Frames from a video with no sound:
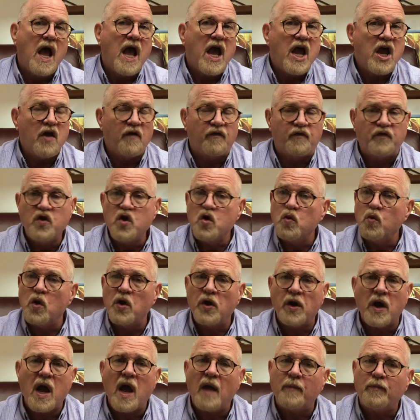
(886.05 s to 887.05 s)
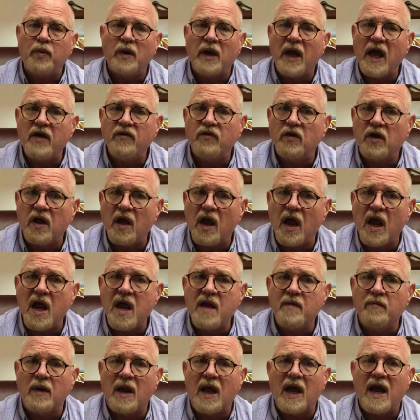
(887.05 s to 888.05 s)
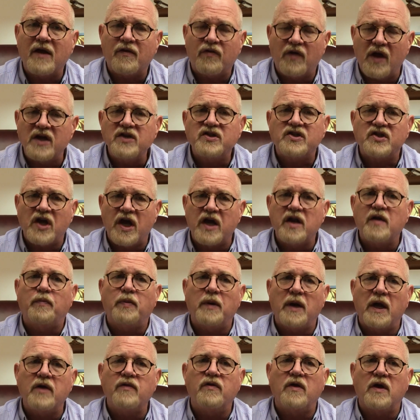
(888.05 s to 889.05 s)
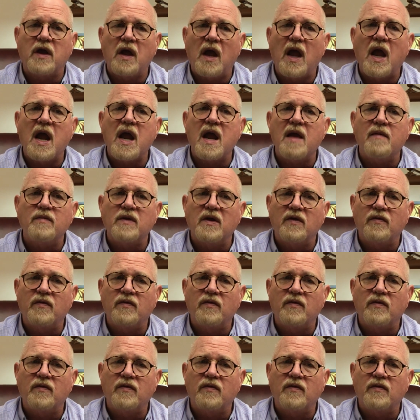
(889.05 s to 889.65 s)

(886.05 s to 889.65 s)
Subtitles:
If you will not play the game like they say to play the game,